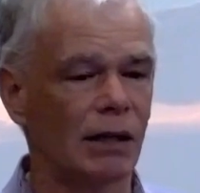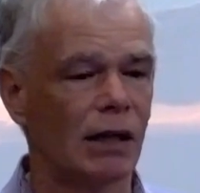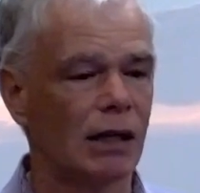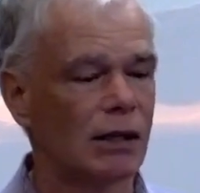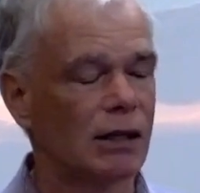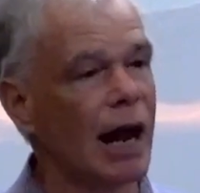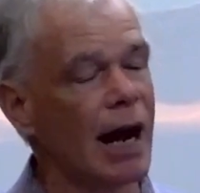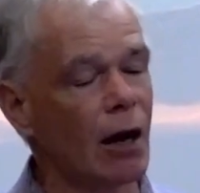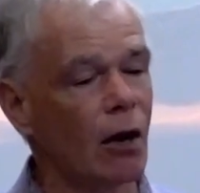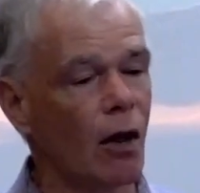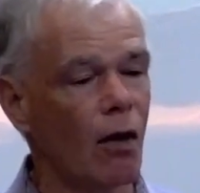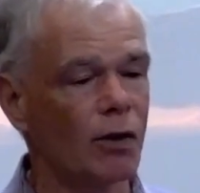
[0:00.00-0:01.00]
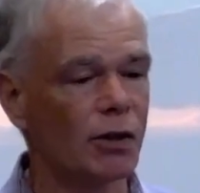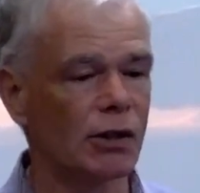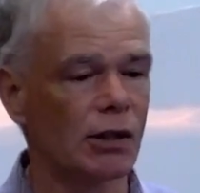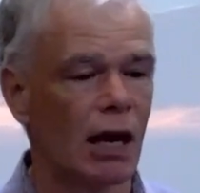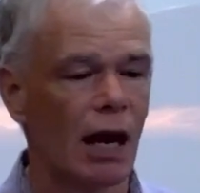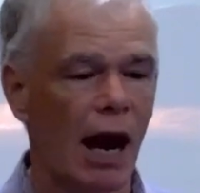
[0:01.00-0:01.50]

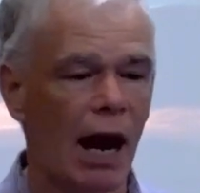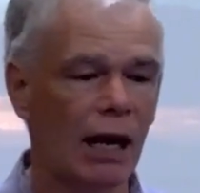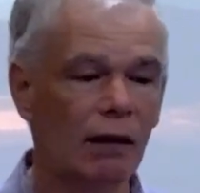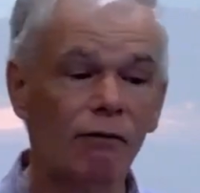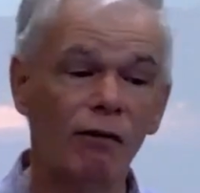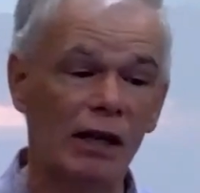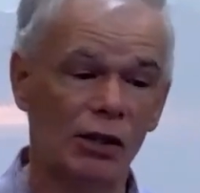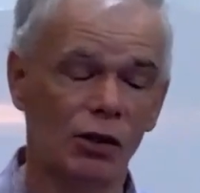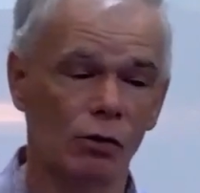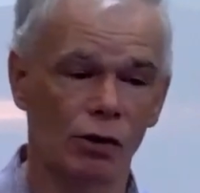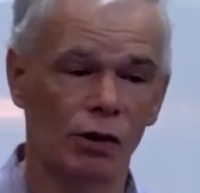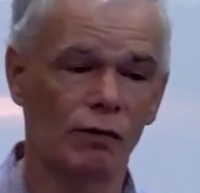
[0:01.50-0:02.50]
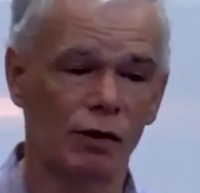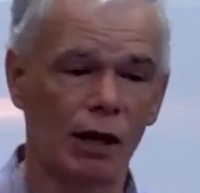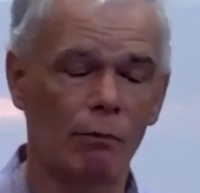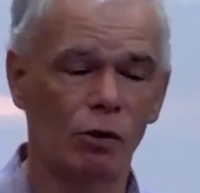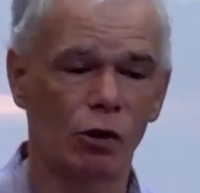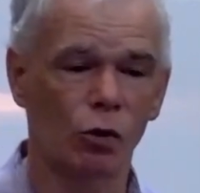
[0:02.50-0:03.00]
sackcloths, and vessels of
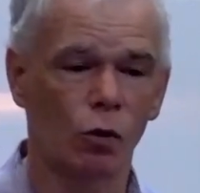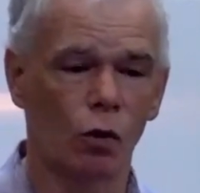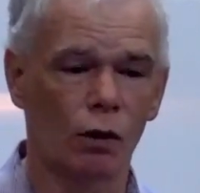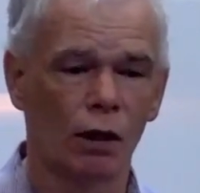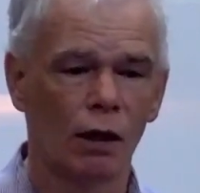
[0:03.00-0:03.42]
some sort.